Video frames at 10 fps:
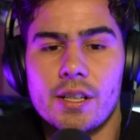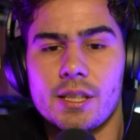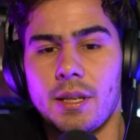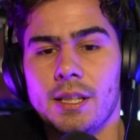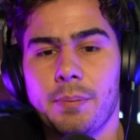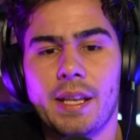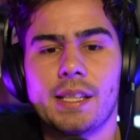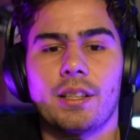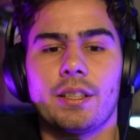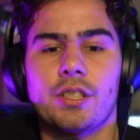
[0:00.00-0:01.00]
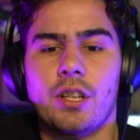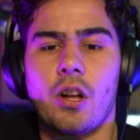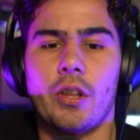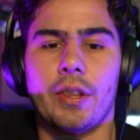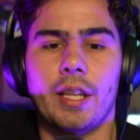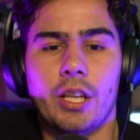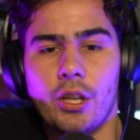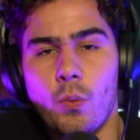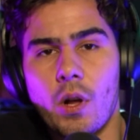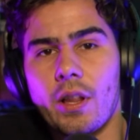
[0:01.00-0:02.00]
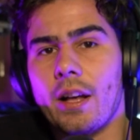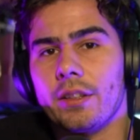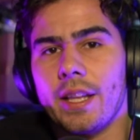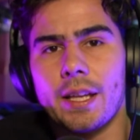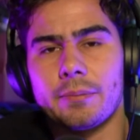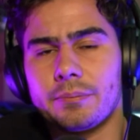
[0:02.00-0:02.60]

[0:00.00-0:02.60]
it's basically just called the Goodwill outlet.